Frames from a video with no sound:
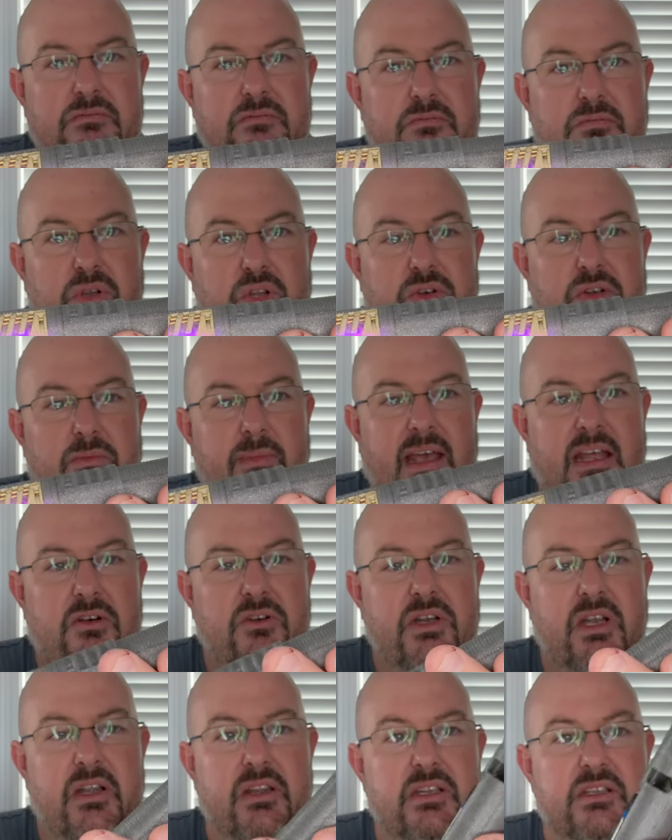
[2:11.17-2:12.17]
blow your
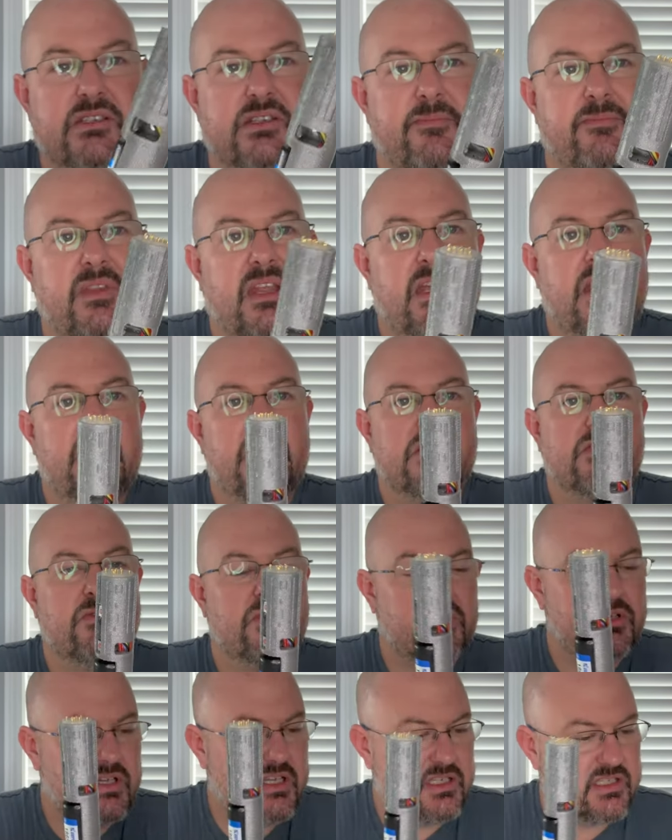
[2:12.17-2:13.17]
battery on this. So we'll
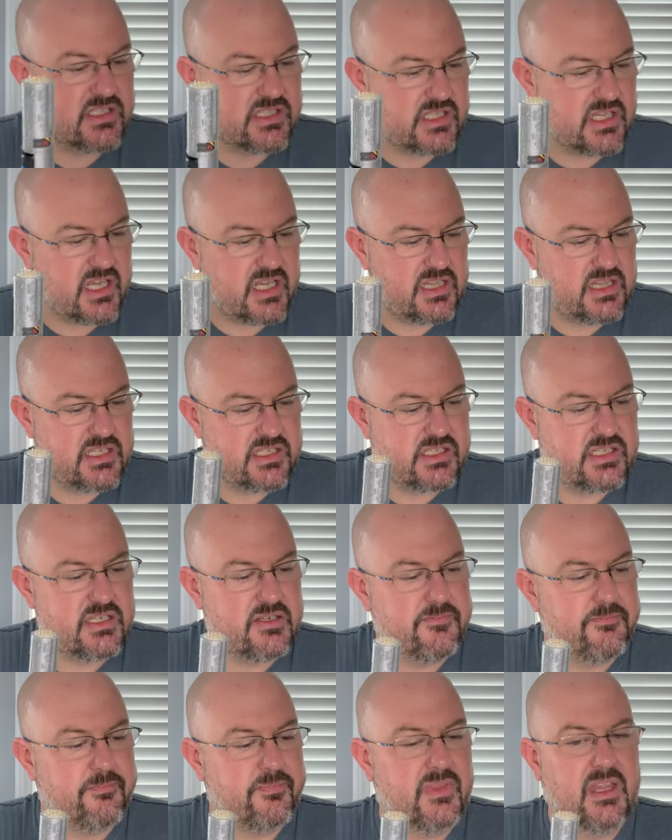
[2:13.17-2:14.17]
go ahead and slide this in.